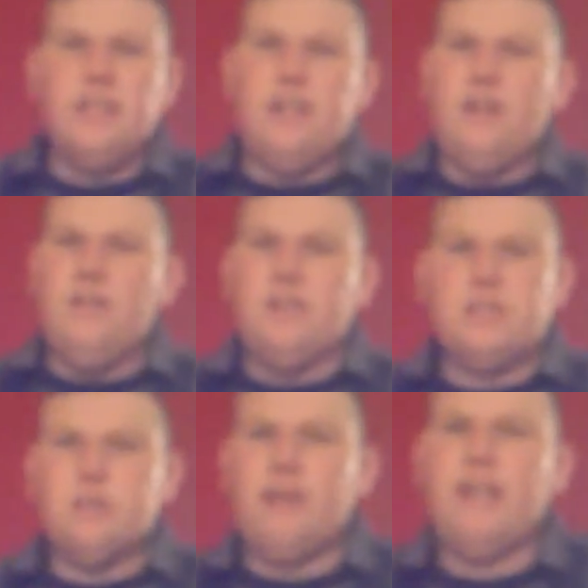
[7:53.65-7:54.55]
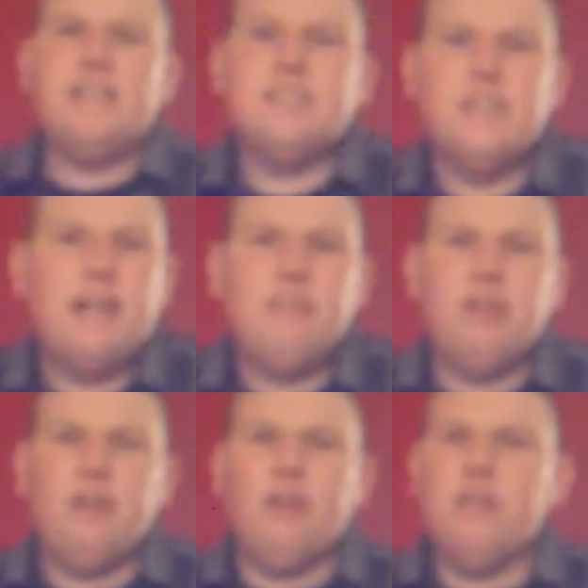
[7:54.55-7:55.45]
The straight edge
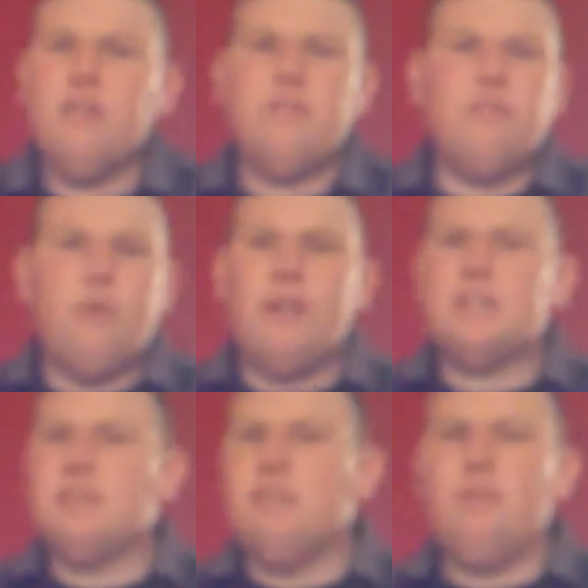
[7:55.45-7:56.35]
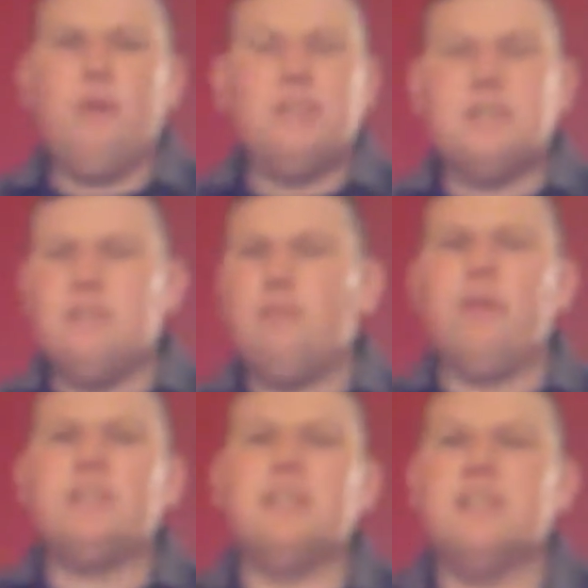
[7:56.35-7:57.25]
savior, the voice of the
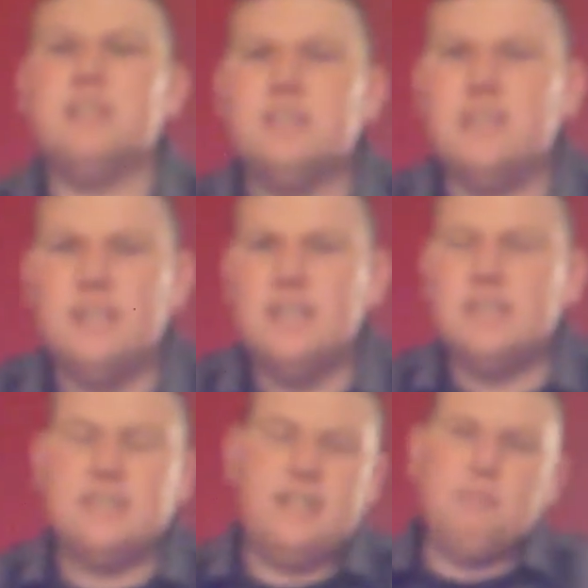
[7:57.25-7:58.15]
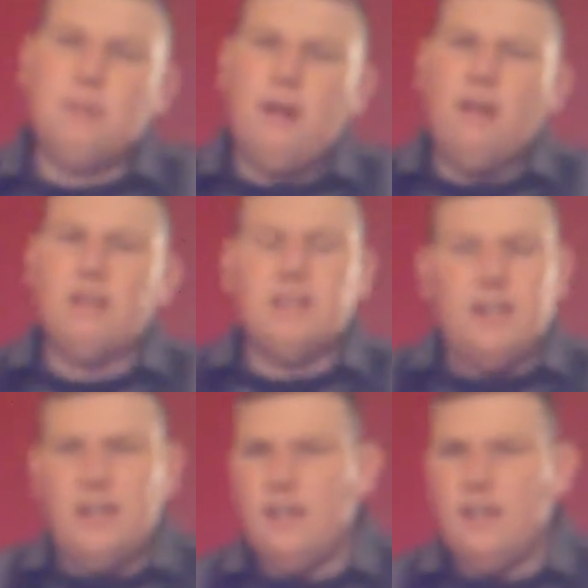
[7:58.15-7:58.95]
voiceless, CM Punk.